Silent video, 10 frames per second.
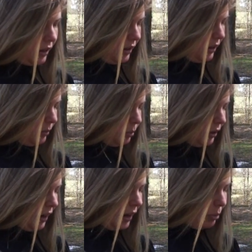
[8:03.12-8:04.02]

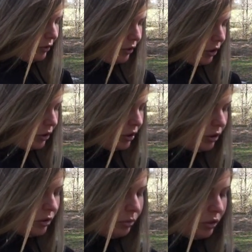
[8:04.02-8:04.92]
But I prefer to
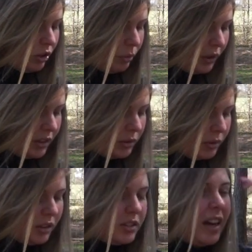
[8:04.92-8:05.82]
use my jerkbaits
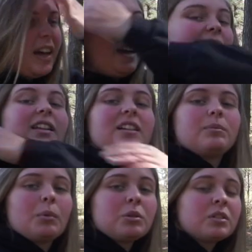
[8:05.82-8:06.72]
because
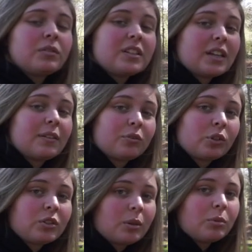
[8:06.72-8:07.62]
most of these have
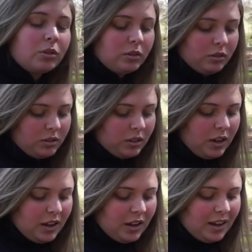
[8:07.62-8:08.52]
three treble hooks.
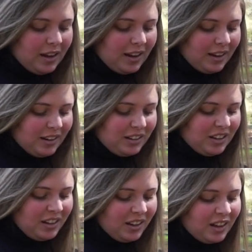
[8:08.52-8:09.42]
And
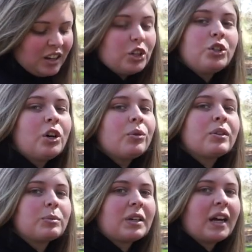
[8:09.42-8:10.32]
you don't
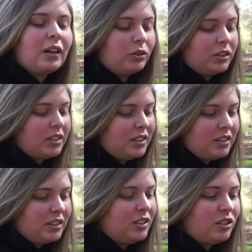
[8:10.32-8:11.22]
want them tangled because
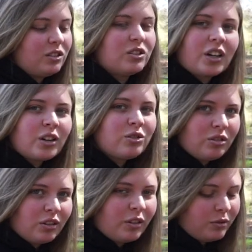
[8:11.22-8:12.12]
it just tears
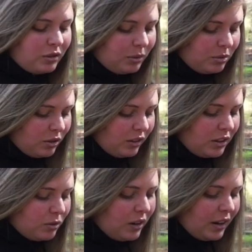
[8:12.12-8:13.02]
your nerves up. So
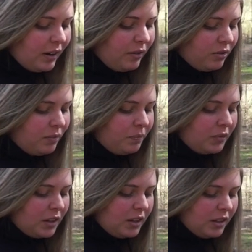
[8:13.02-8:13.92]
that's why I have
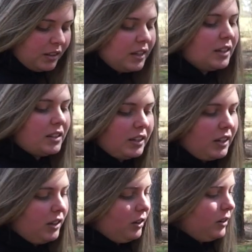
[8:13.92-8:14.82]
these in
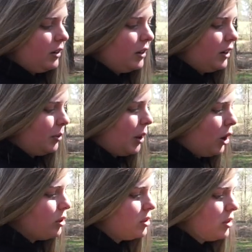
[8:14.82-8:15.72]
here.
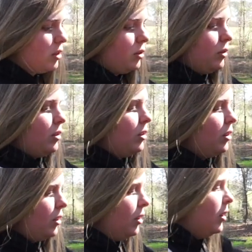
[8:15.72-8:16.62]
Also,
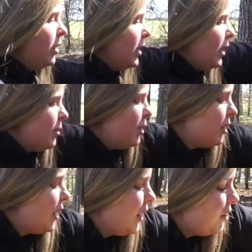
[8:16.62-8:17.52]
I'm
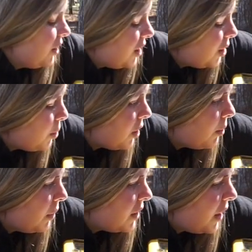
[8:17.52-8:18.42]
going to count this as part
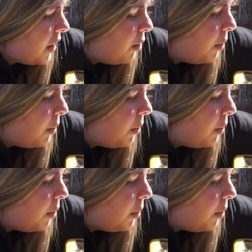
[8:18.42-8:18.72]
of my tackle